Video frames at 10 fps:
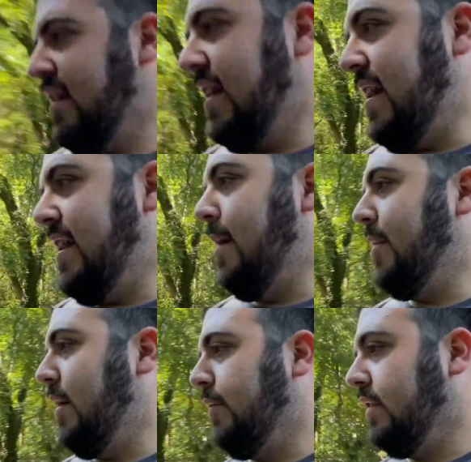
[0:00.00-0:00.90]

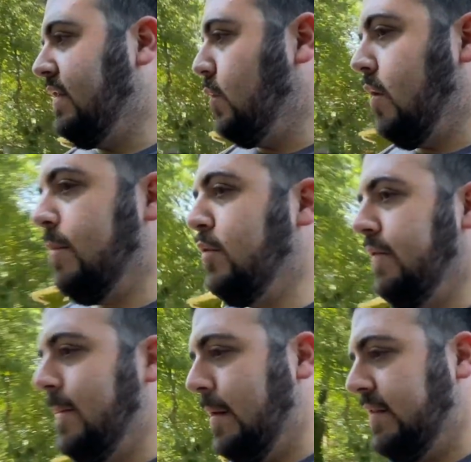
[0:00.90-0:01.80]
And I really didn't want to move
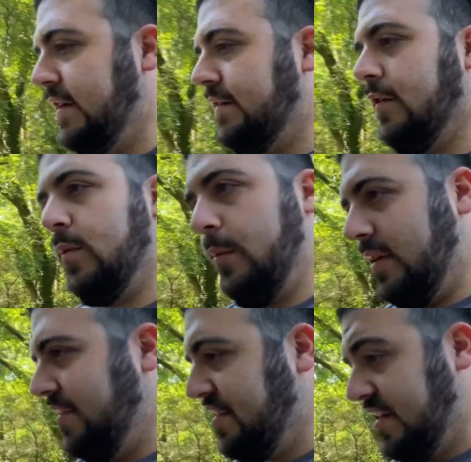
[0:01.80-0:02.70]
them out here until we were
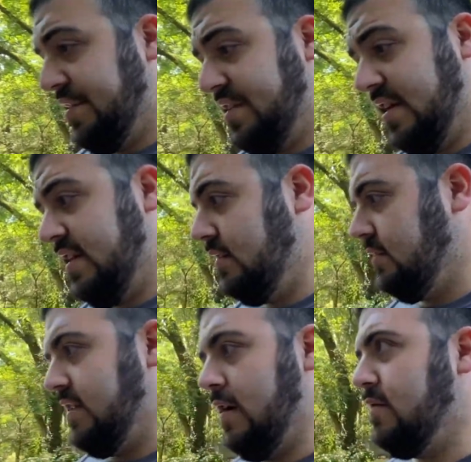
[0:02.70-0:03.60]
consistent
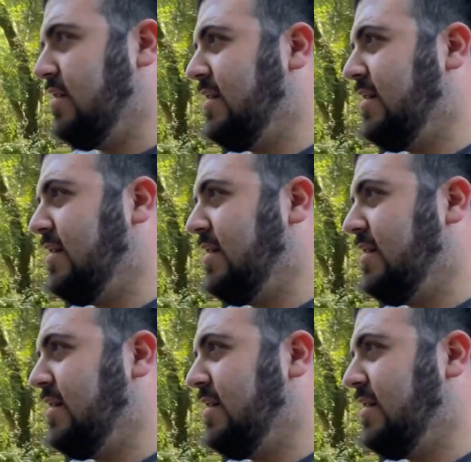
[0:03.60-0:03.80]
and,